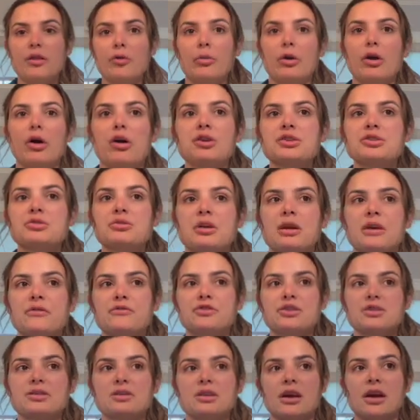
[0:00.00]
And we also
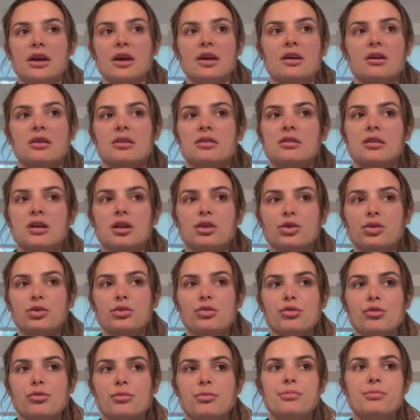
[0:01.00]
have just like a
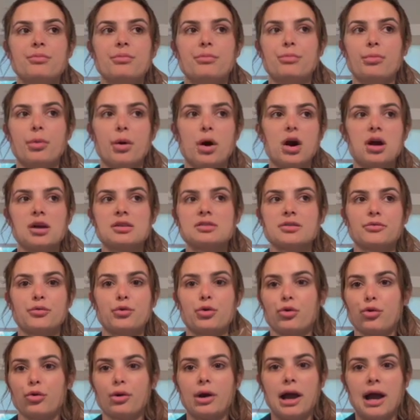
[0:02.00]
little box of
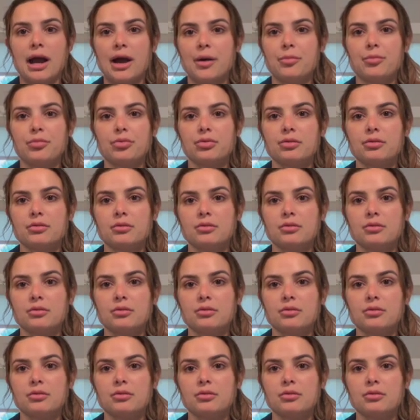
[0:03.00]
crap